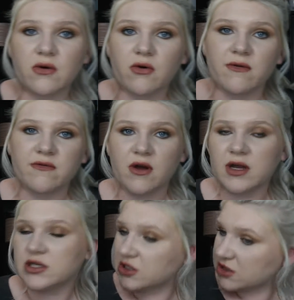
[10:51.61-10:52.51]
Or if
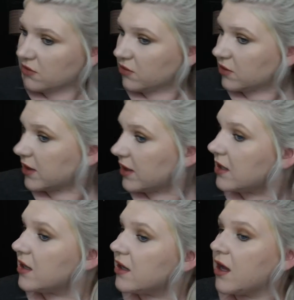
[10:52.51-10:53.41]
not, it just don't look
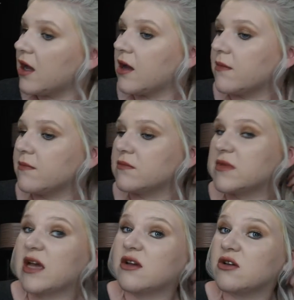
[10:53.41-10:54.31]

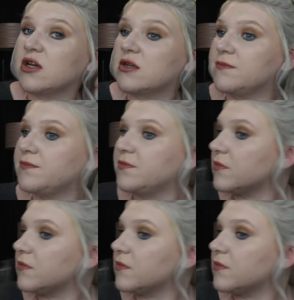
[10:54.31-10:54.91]
that good.